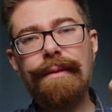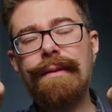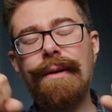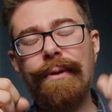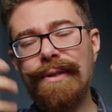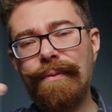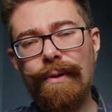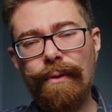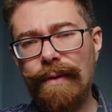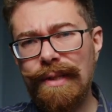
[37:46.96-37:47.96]
directors of
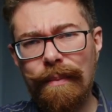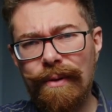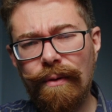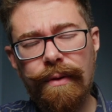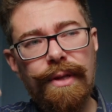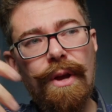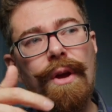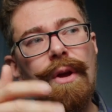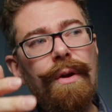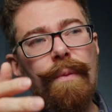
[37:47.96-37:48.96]
photography, cinematographers,
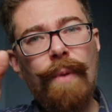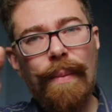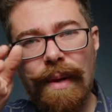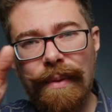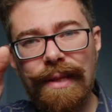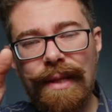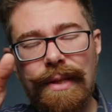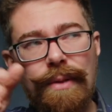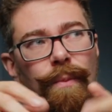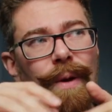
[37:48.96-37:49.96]
when we come into
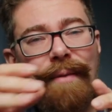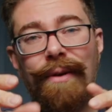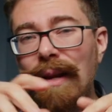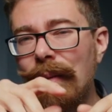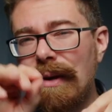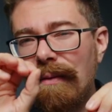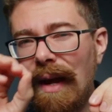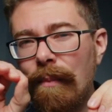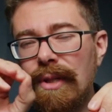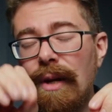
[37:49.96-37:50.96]
this, we have a limit of
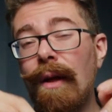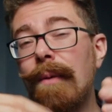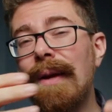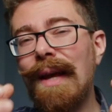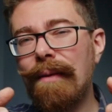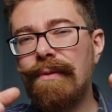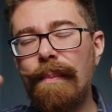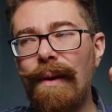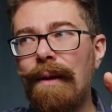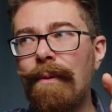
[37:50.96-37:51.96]
how much light we have to
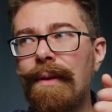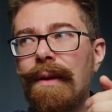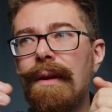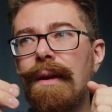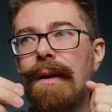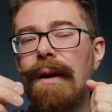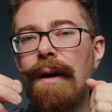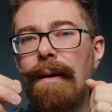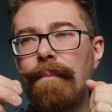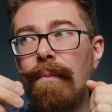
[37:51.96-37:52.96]
play with
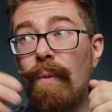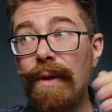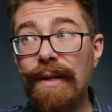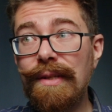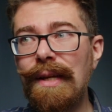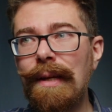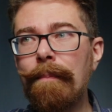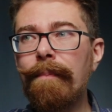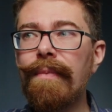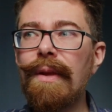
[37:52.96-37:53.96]
within a
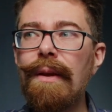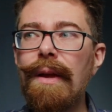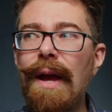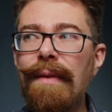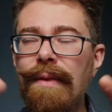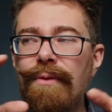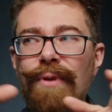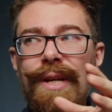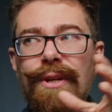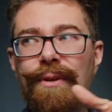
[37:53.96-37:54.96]
scene. And then the
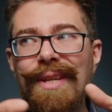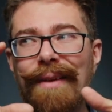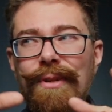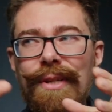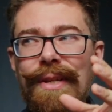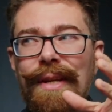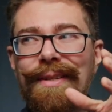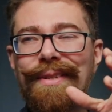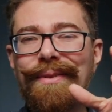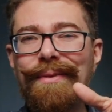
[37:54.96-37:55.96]
ratios have to
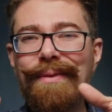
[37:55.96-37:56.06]
sit